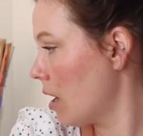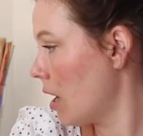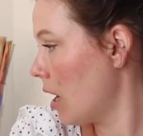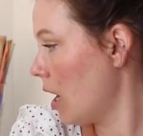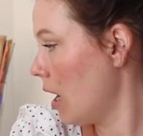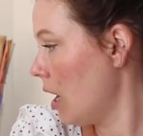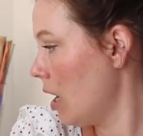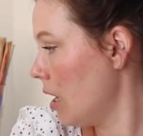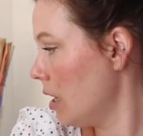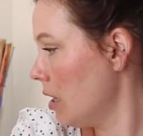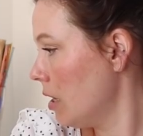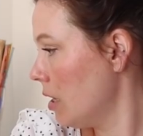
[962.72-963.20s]

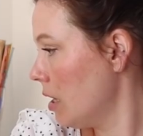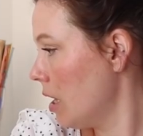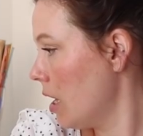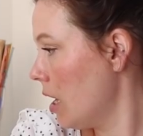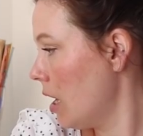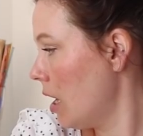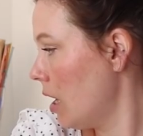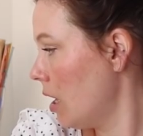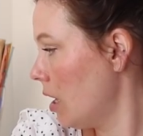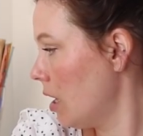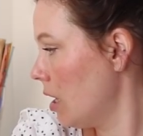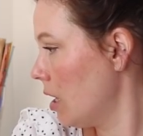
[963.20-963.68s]

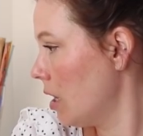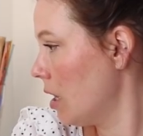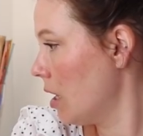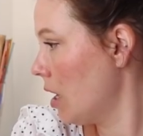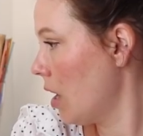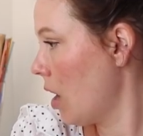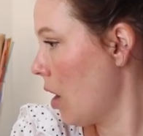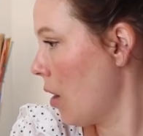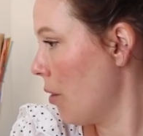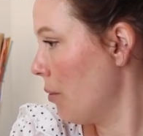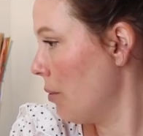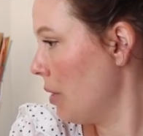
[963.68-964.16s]
then
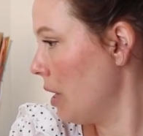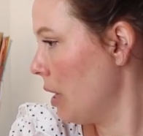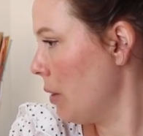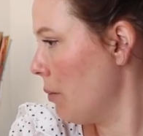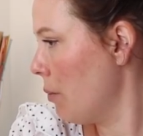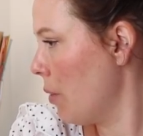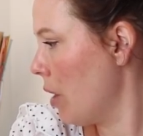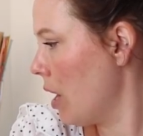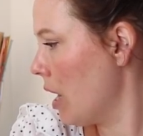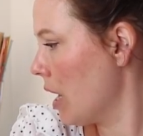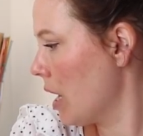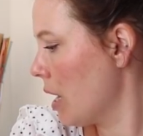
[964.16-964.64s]
the only
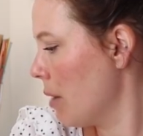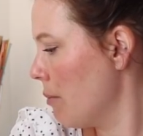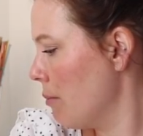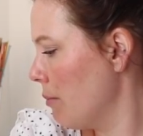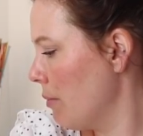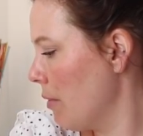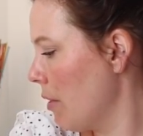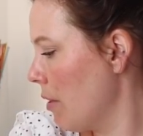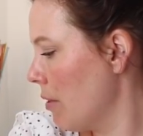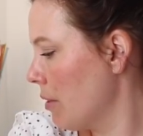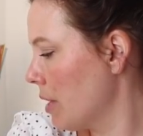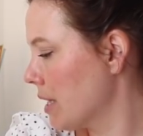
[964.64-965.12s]
work in
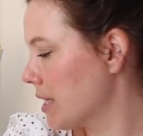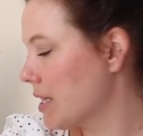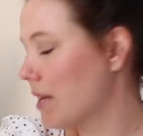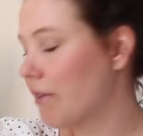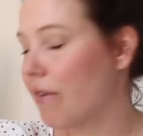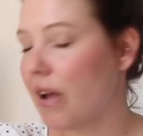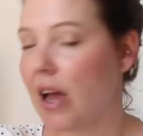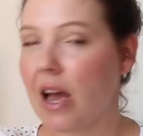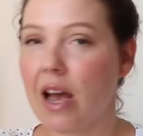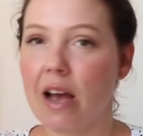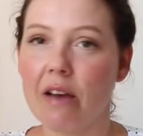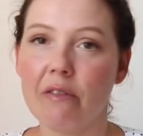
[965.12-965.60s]
progress I
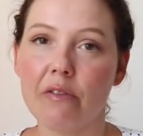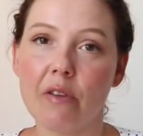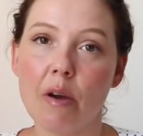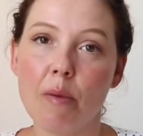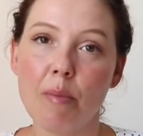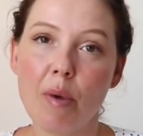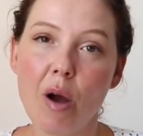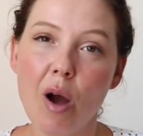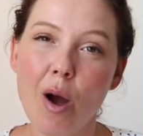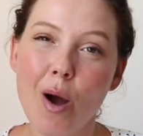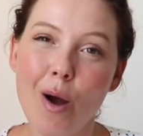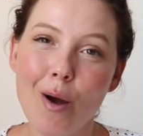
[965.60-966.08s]
have,
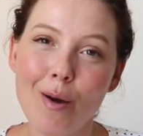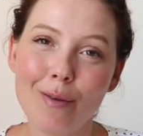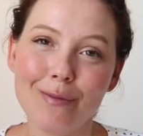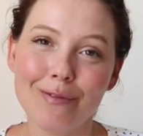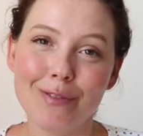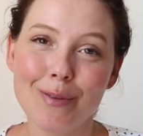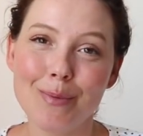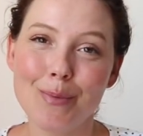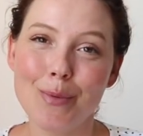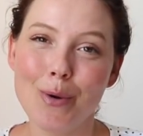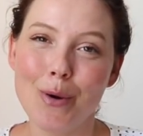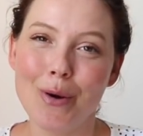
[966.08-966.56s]
apart
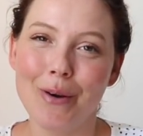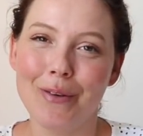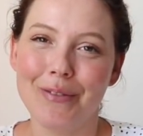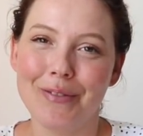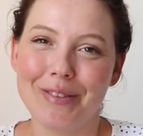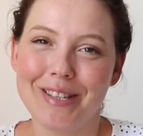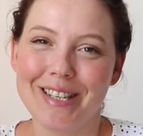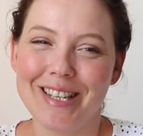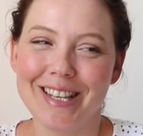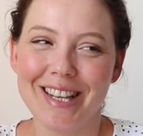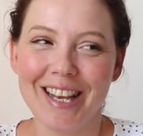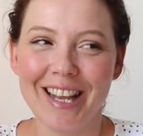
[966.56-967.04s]
from
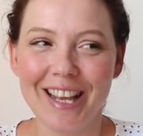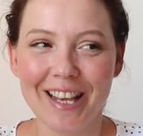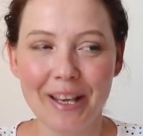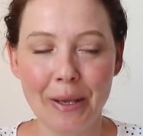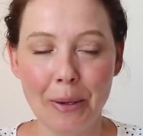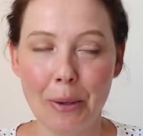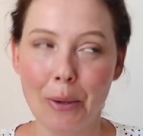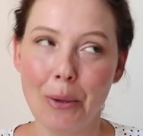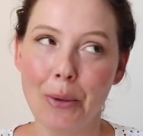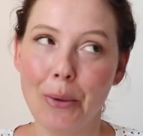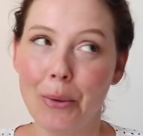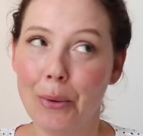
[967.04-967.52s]

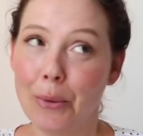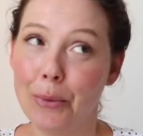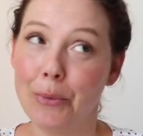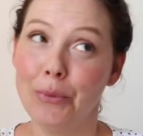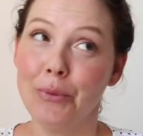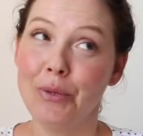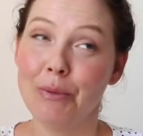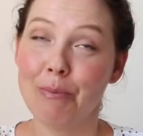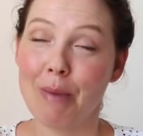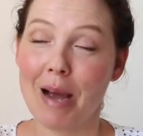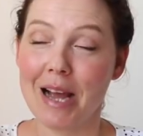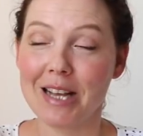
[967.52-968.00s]
all
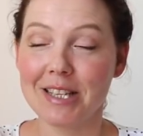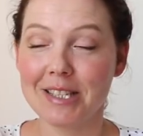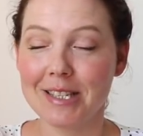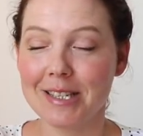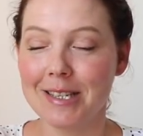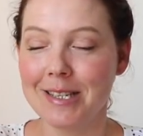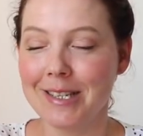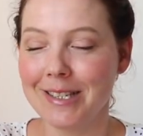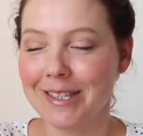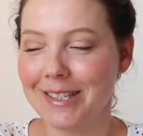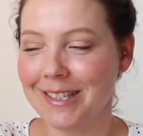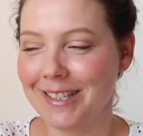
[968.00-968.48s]
the
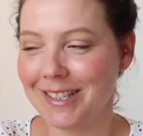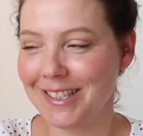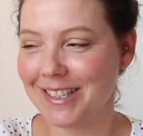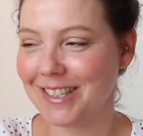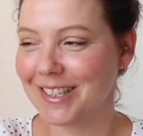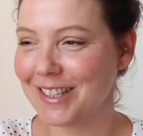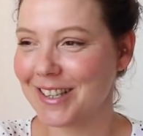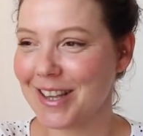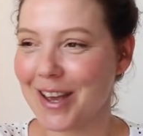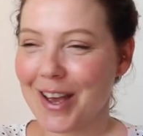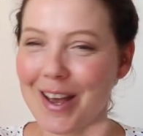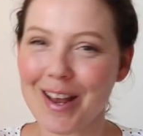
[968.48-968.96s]

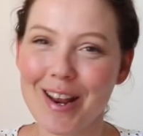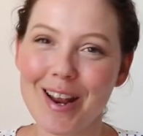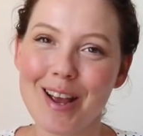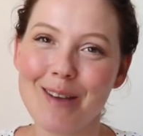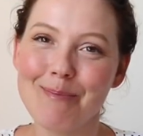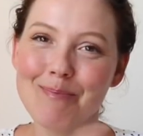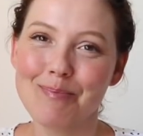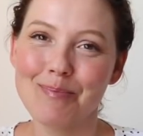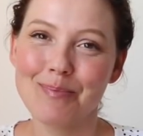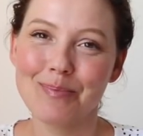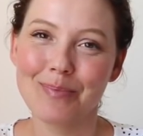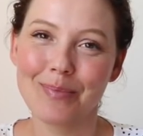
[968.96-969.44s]
patterns
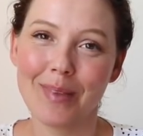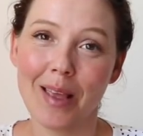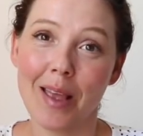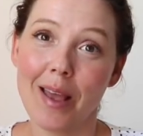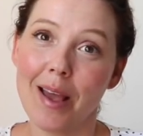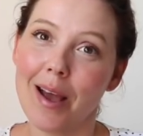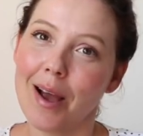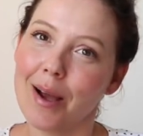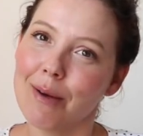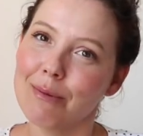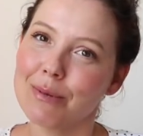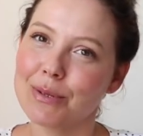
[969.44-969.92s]
that
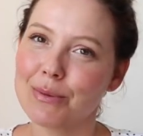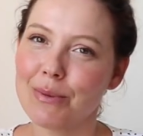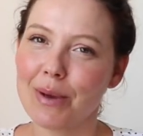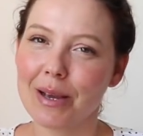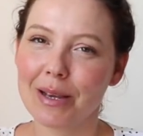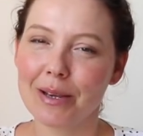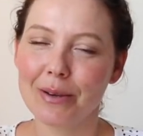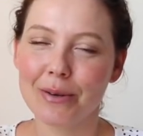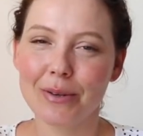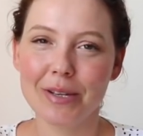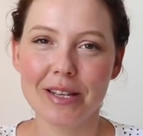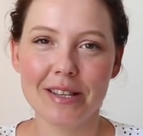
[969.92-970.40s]
I was
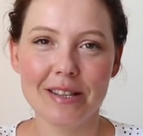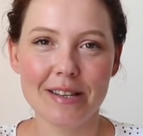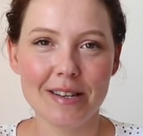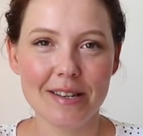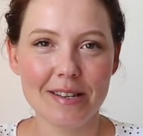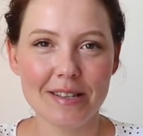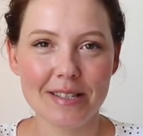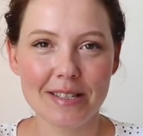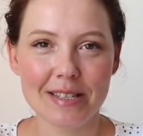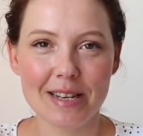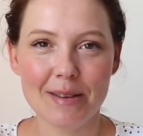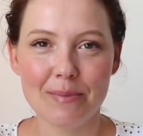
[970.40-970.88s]
working on in the
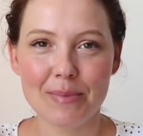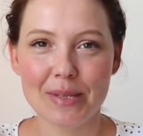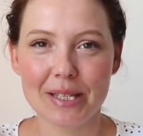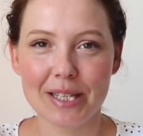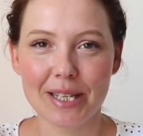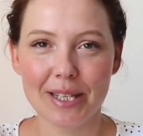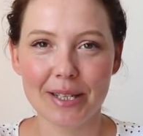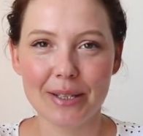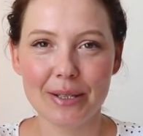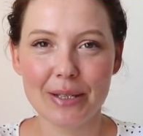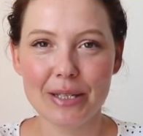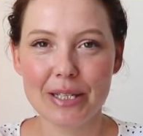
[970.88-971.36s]
last
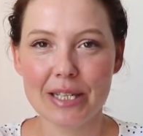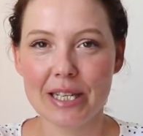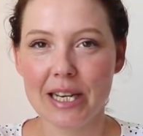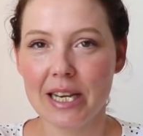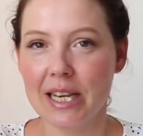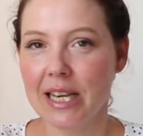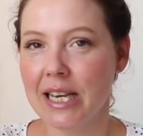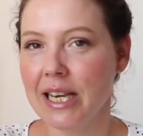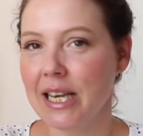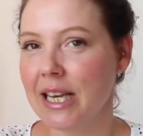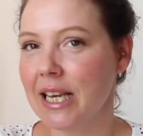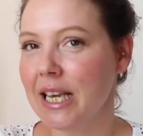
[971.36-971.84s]
episode,
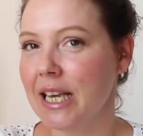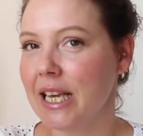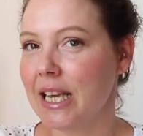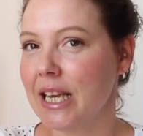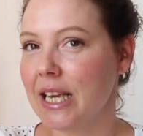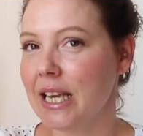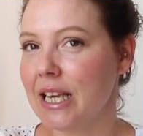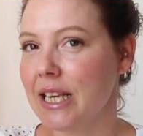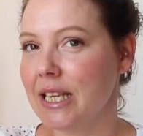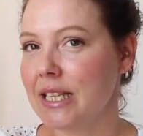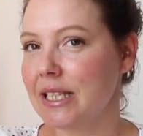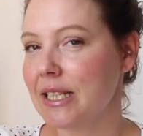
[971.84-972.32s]

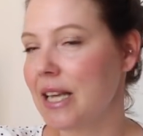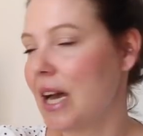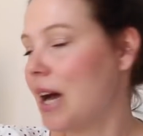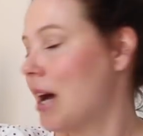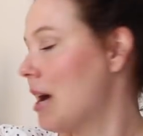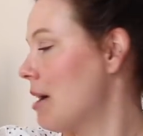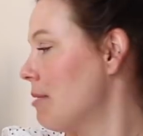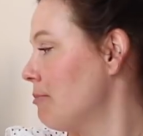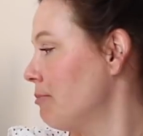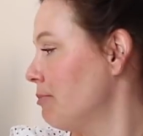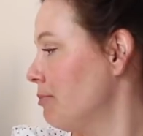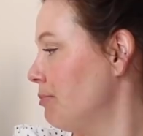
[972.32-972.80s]
is
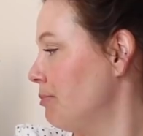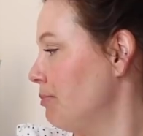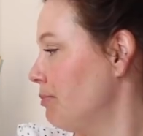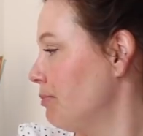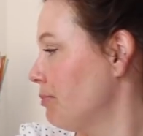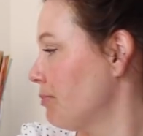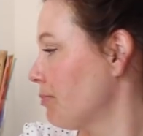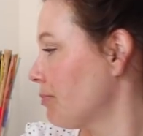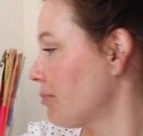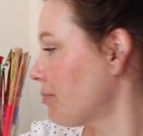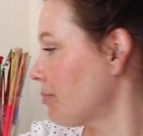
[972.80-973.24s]
I've